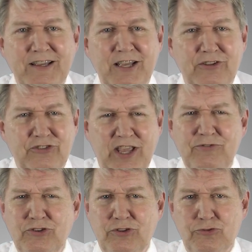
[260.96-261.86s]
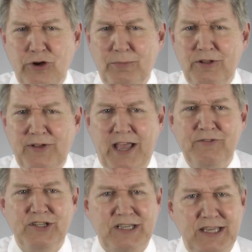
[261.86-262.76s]
It saves you the trouble of
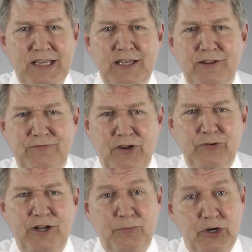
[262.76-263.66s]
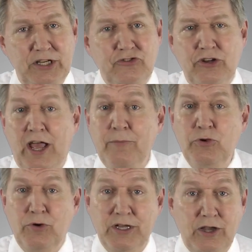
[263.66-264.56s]
having to key in the phone number each time
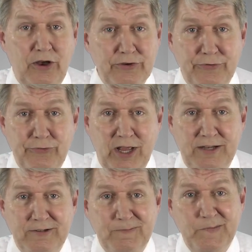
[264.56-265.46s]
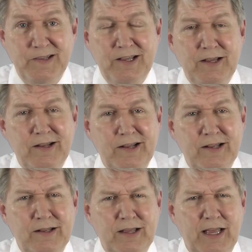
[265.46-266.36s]
you want to call your friend.
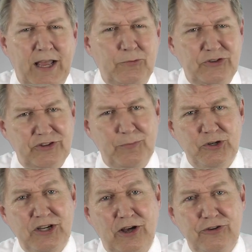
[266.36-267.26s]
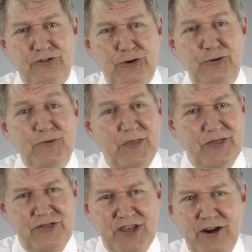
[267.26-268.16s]
And when someone calls you,
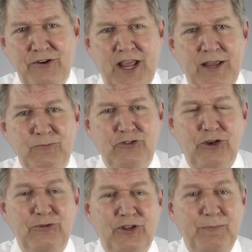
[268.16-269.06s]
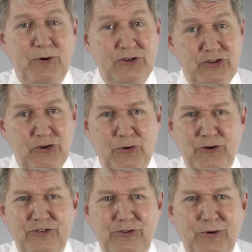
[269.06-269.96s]
their name shows up on
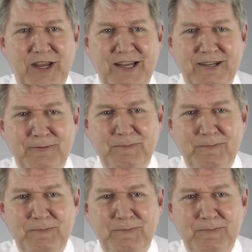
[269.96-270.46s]
your screen.